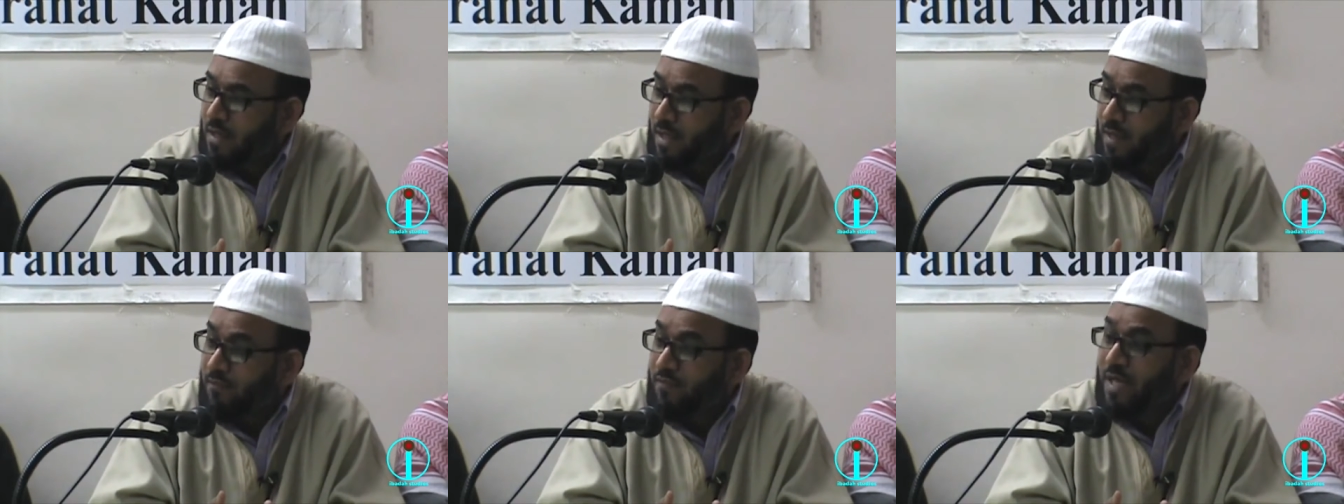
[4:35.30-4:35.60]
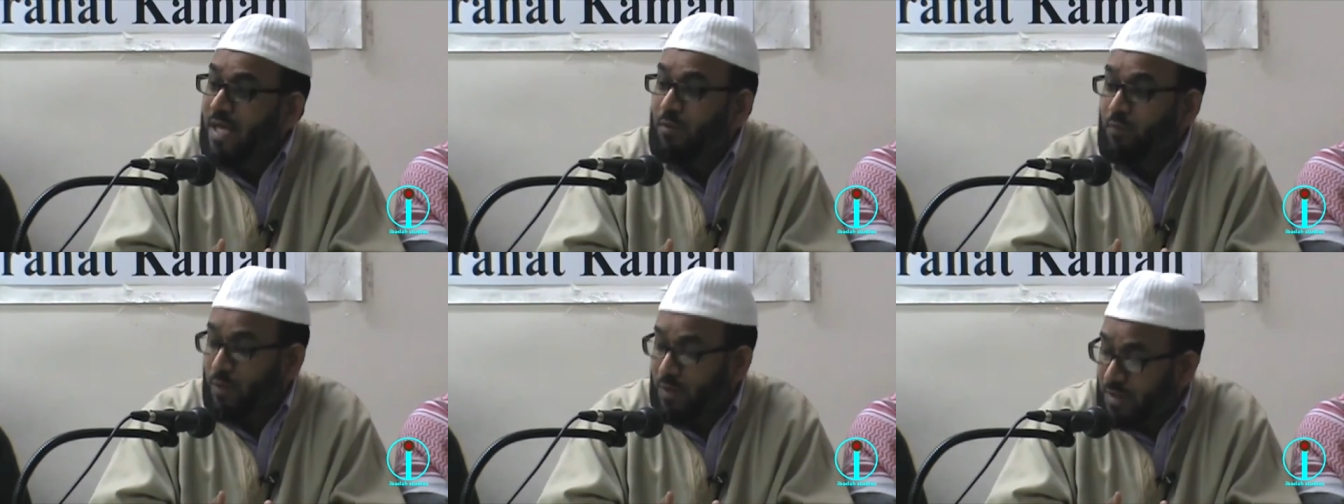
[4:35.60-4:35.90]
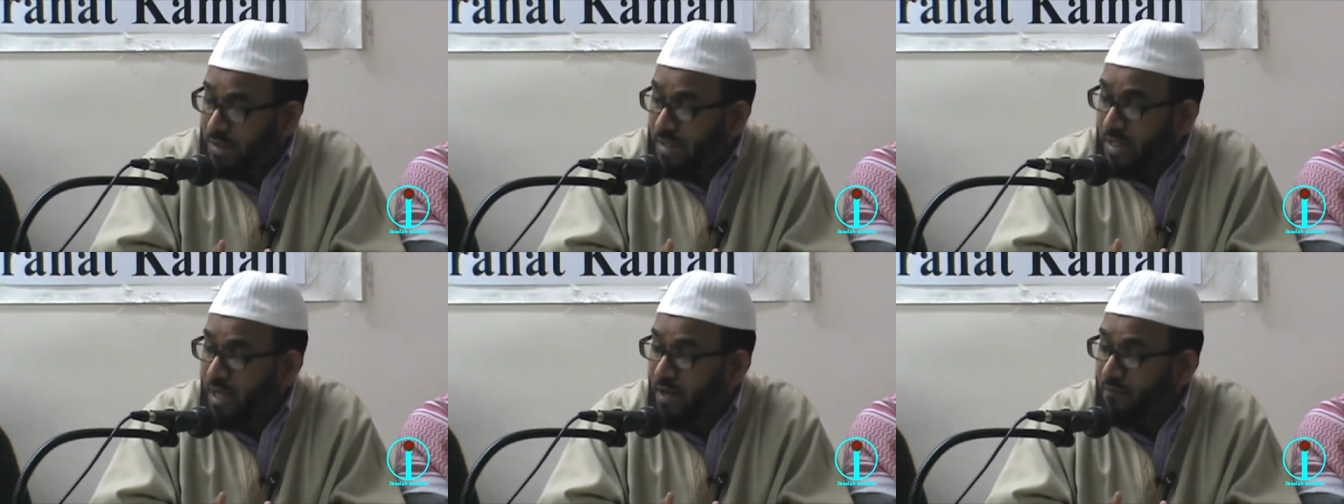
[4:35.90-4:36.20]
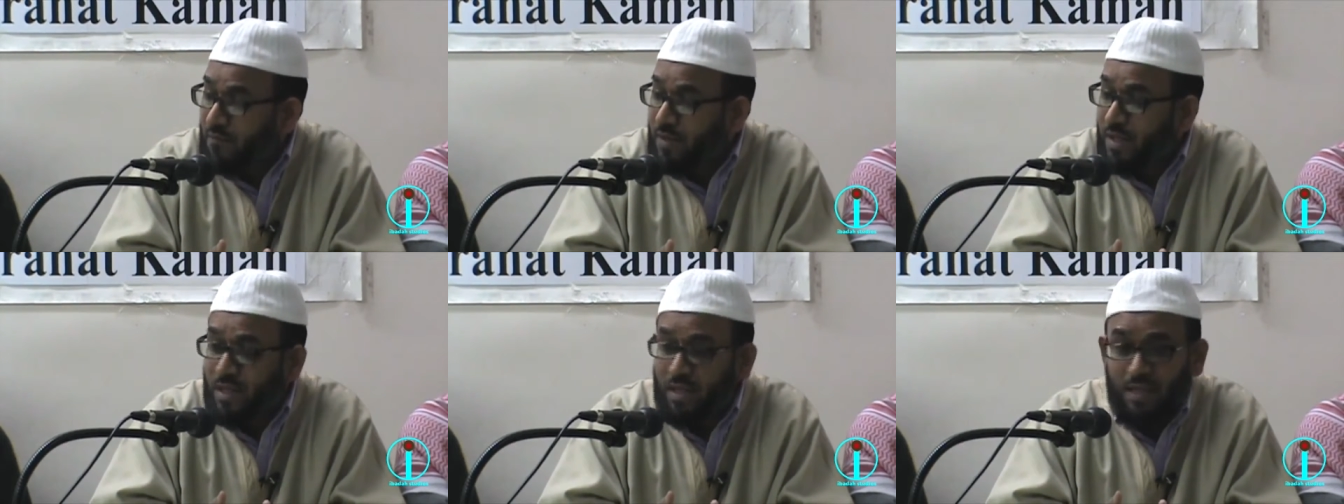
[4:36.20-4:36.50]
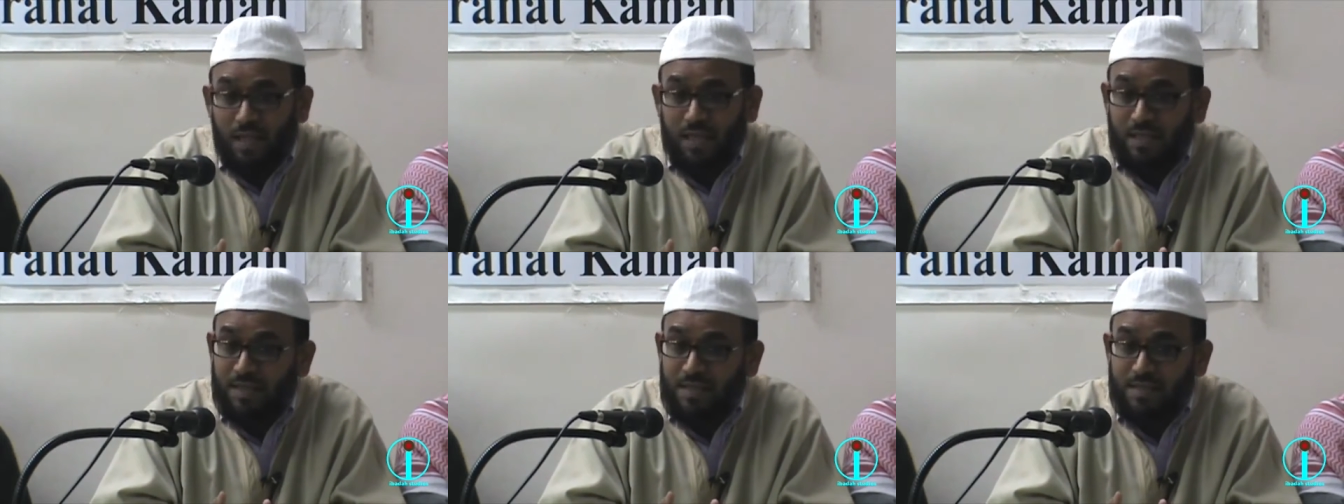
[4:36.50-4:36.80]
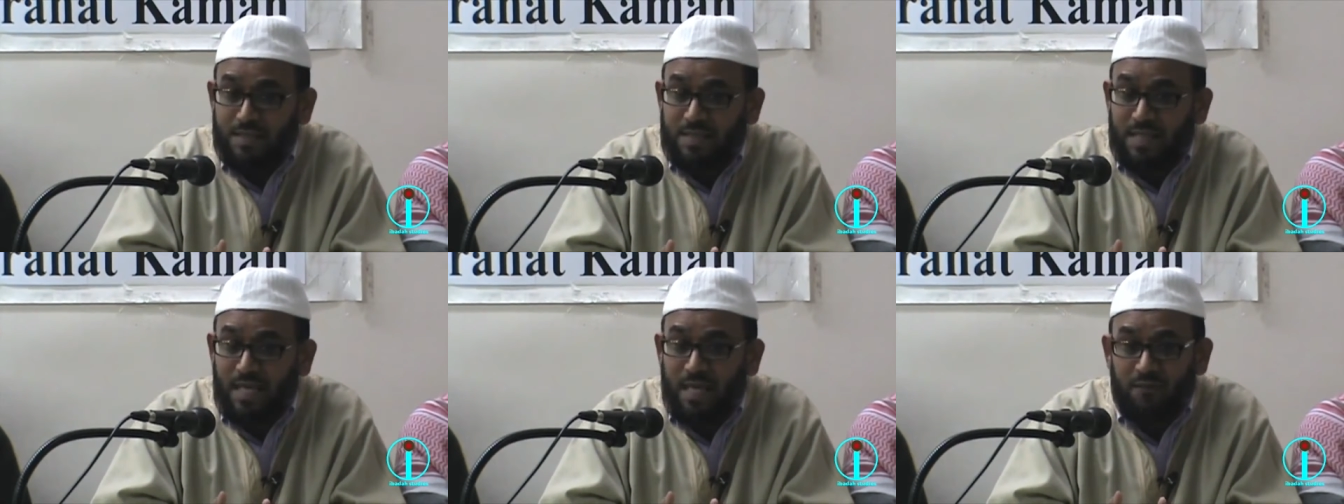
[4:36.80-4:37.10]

If that was enough, then Allah didn't say,